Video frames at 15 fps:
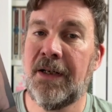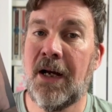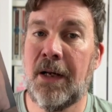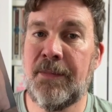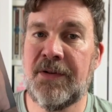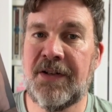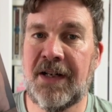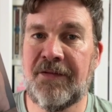
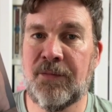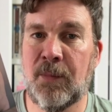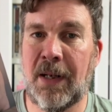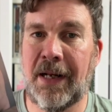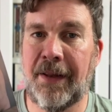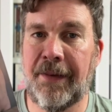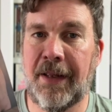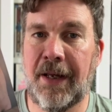Hope you're safe and well
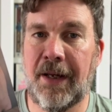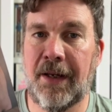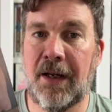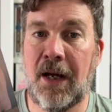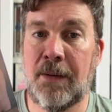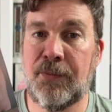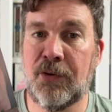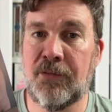out there.
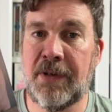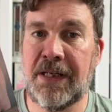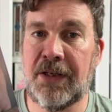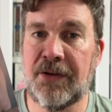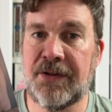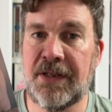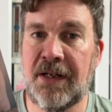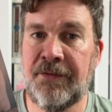Hope you're reading
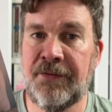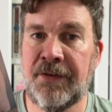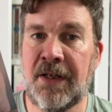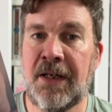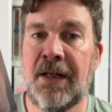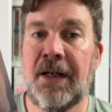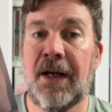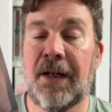good stuff,
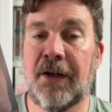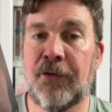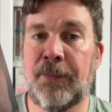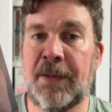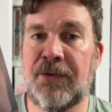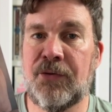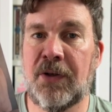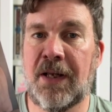and I'll
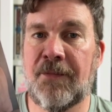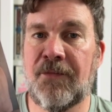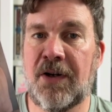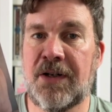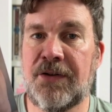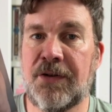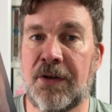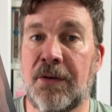speak to you again
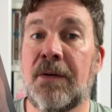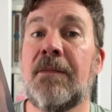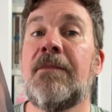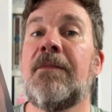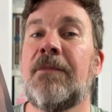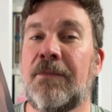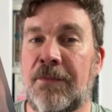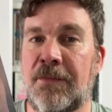very soon.
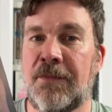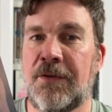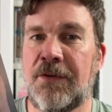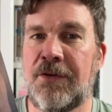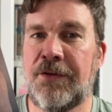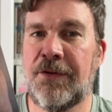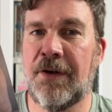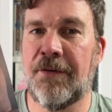
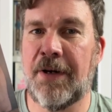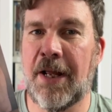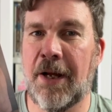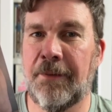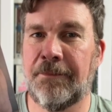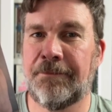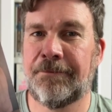Cheerio.